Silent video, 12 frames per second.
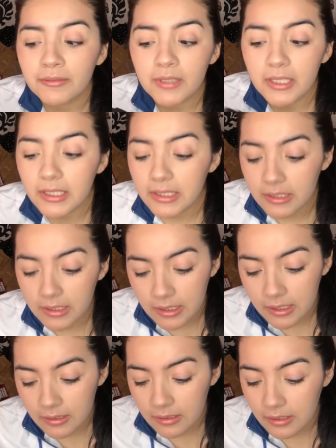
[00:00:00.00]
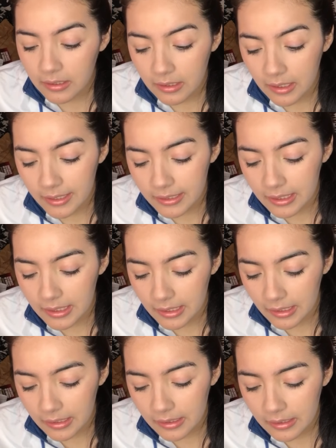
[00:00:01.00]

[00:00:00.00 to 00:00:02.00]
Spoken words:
one I think